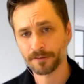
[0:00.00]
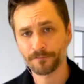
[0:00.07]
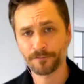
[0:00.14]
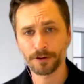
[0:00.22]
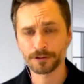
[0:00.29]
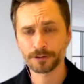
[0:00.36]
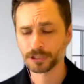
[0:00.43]
the
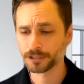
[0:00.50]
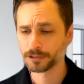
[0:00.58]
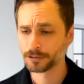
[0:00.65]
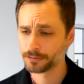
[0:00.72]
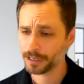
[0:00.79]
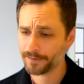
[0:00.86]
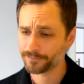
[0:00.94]
folks
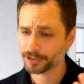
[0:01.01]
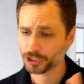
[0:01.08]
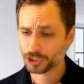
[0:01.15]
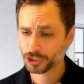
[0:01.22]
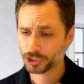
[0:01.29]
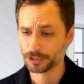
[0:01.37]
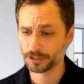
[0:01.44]
who have
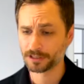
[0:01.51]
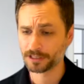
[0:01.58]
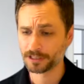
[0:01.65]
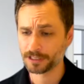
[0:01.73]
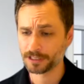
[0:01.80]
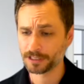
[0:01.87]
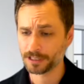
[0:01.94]
the other
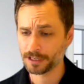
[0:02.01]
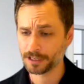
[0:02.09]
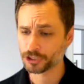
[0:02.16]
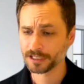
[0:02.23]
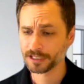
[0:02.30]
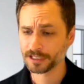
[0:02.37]
strengths,